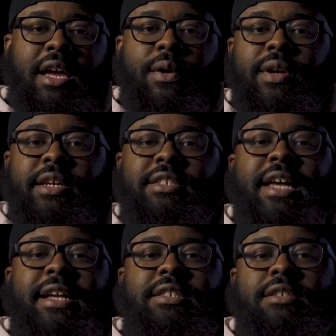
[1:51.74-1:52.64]
It, it's
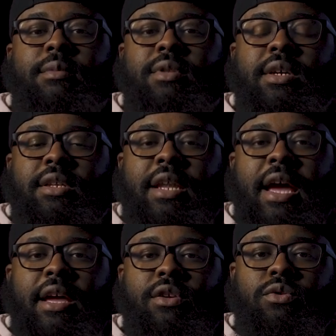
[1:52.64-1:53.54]
not something
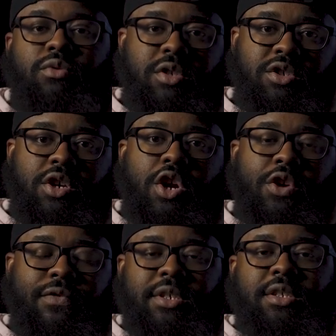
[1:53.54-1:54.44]
that you
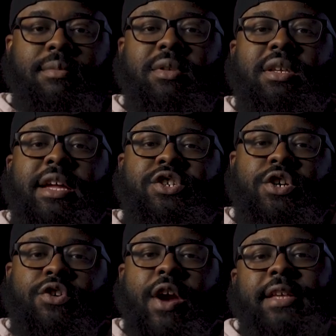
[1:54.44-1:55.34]
deserve, it's something that
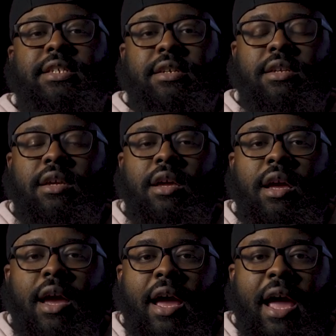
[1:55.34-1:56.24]
you're granted.
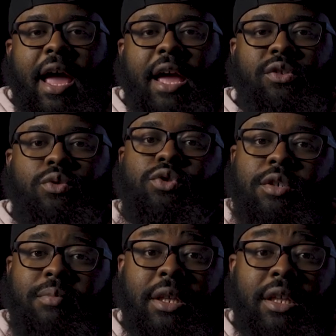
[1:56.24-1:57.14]
And you
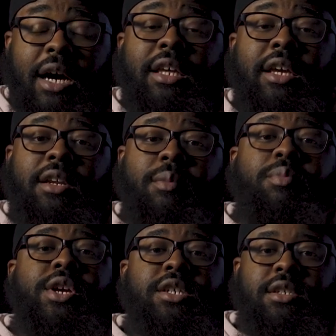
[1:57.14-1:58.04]
should be lucky and
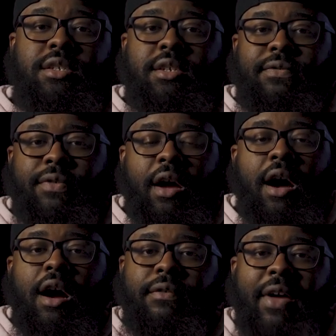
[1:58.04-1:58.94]
appreciative
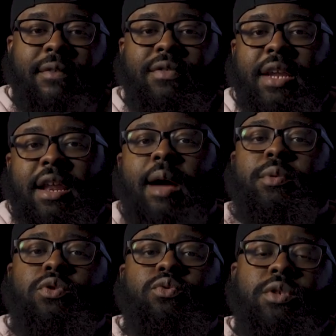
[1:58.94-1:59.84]
of having that
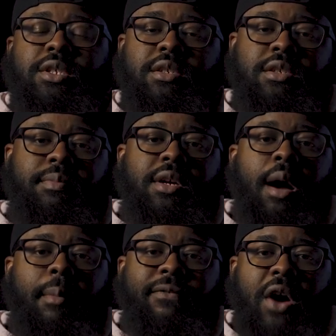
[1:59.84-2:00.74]
opportunity to become a